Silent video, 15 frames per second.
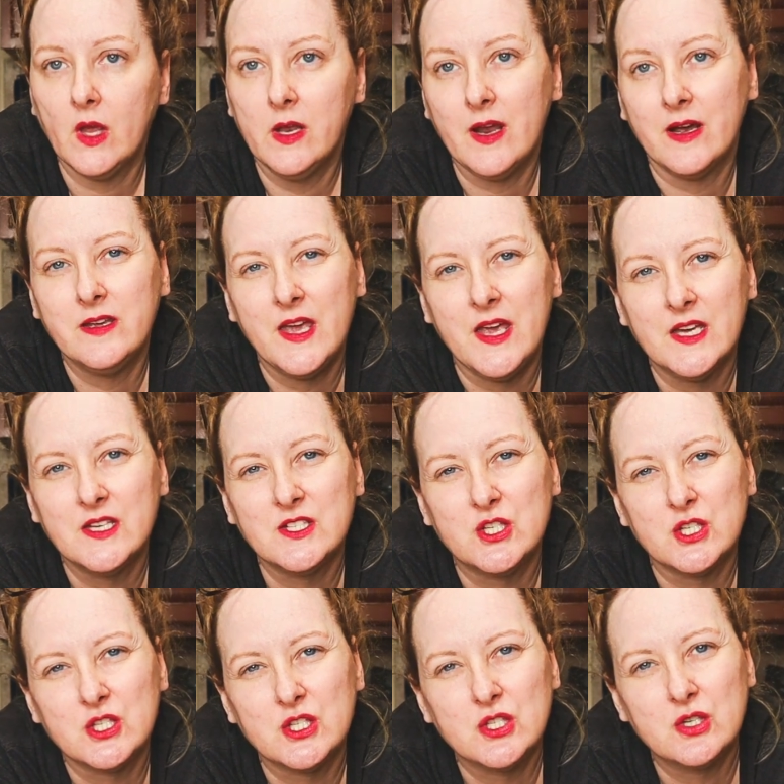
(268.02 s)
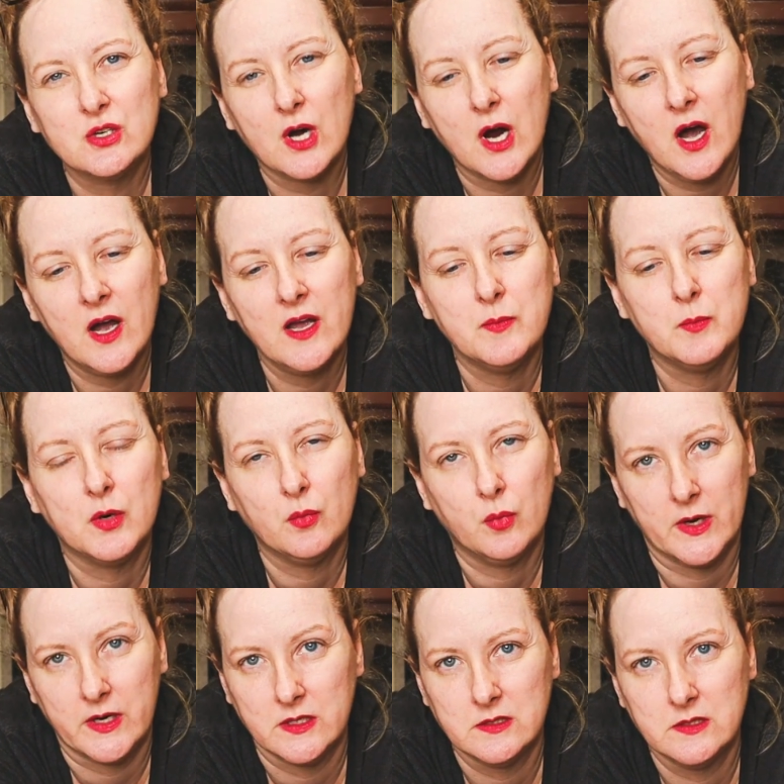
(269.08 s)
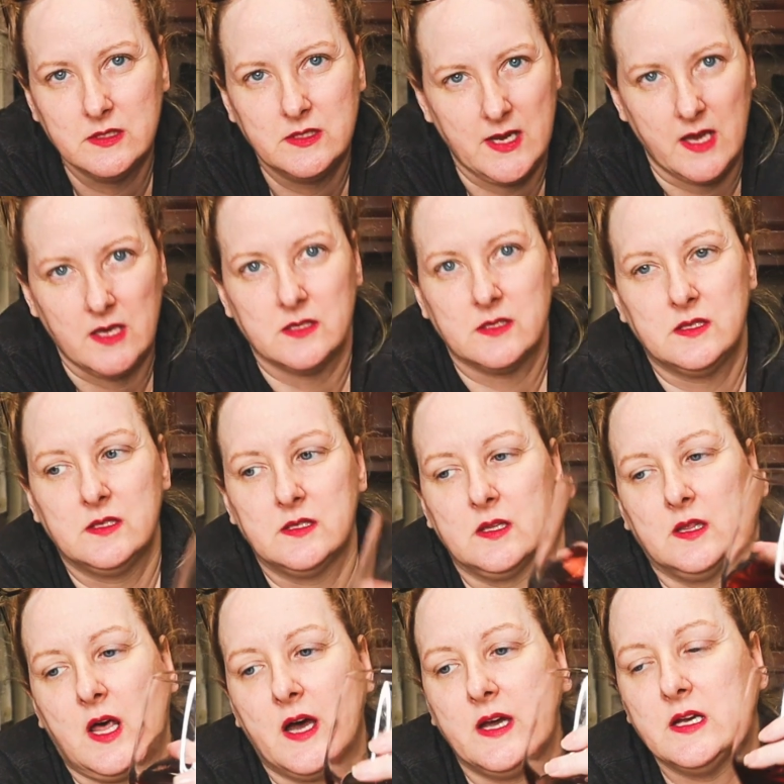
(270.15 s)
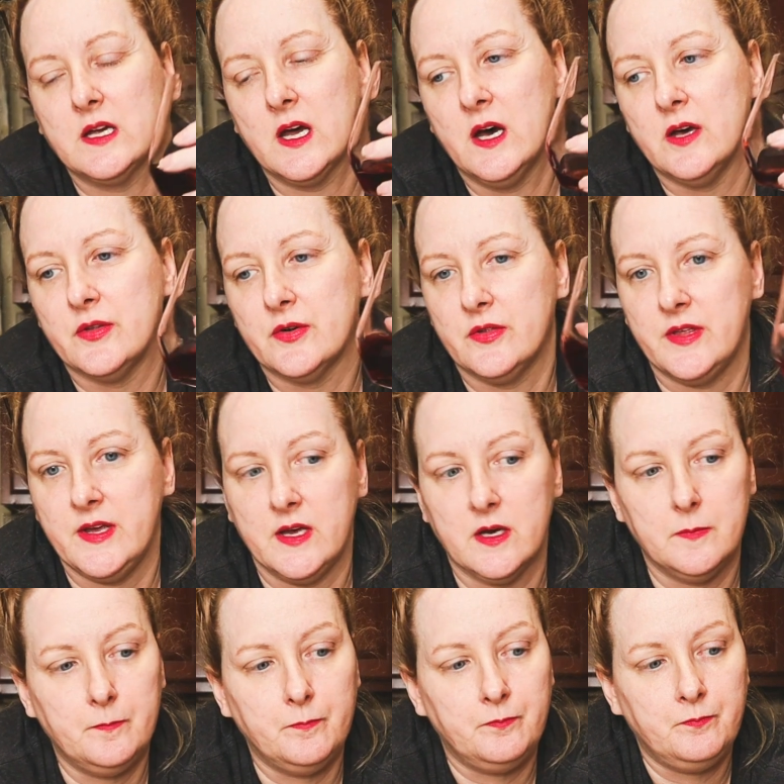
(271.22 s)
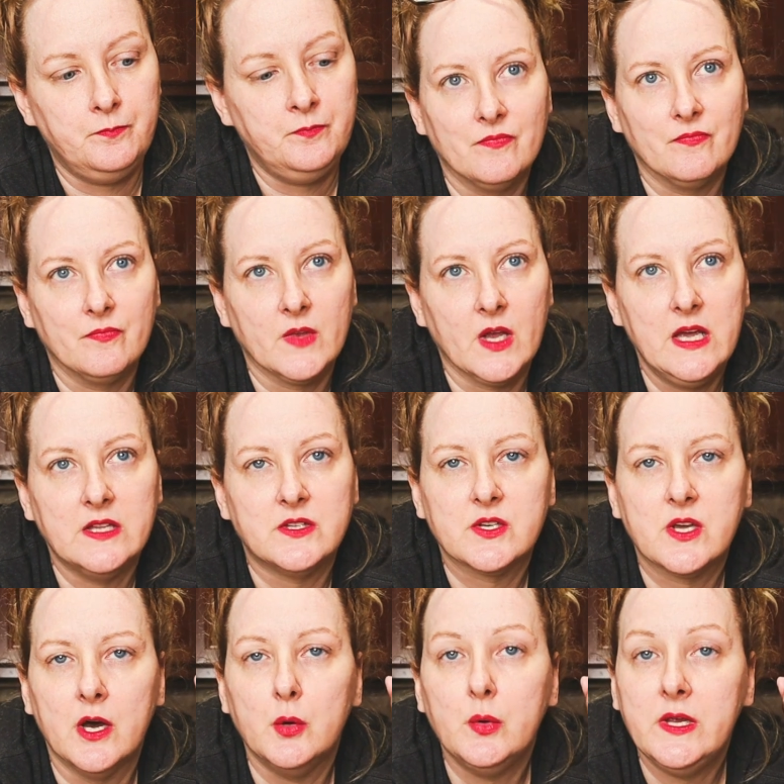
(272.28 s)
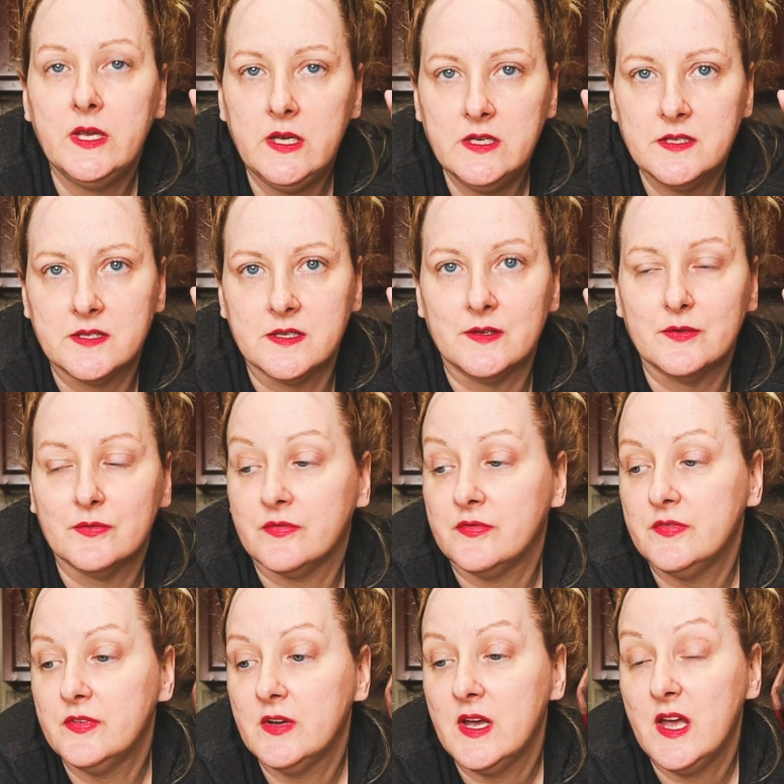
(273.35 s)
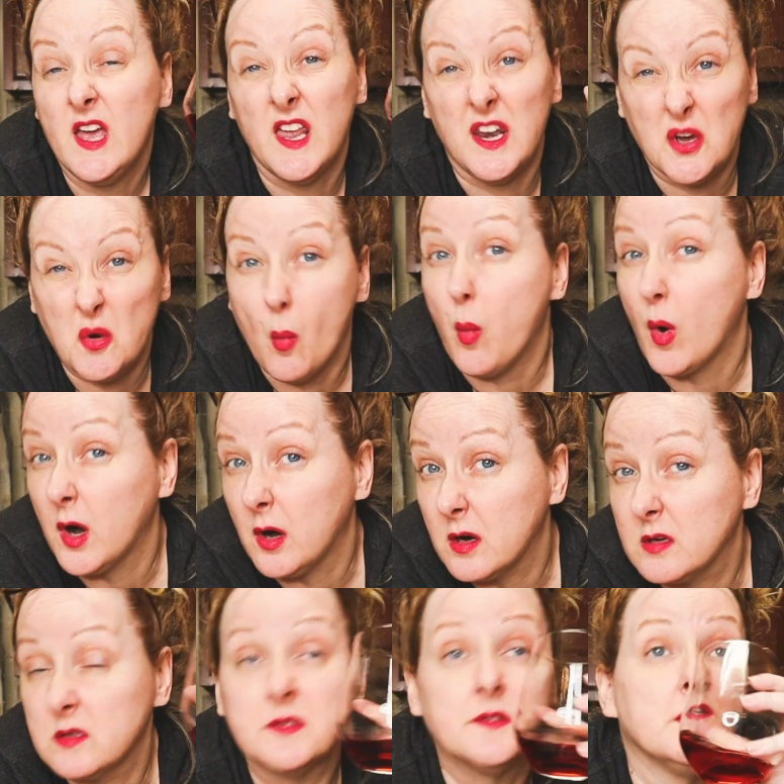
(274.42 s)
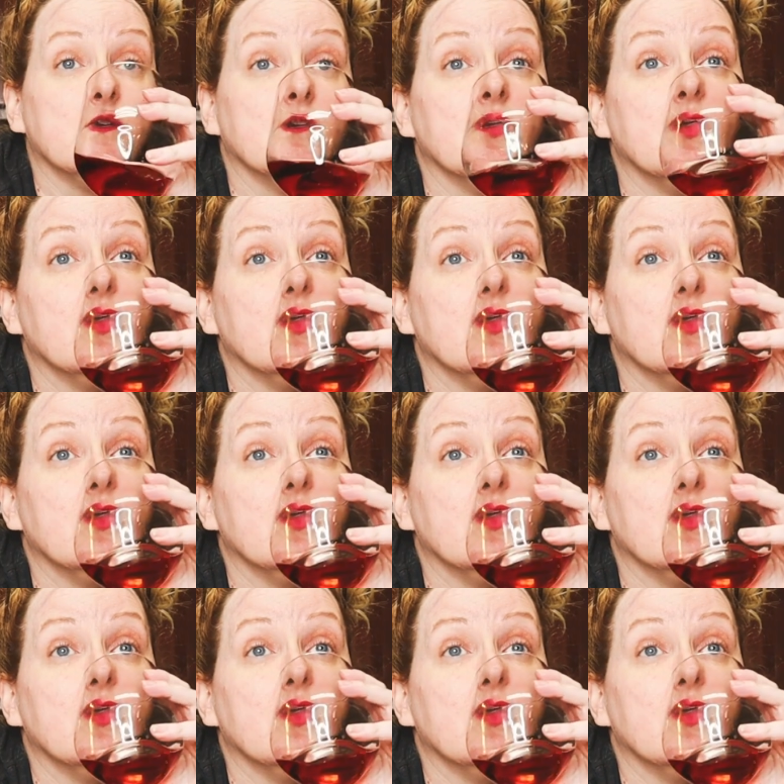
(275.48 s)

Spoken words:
And I can't describe what it tastes like other than it's cohesive and it works.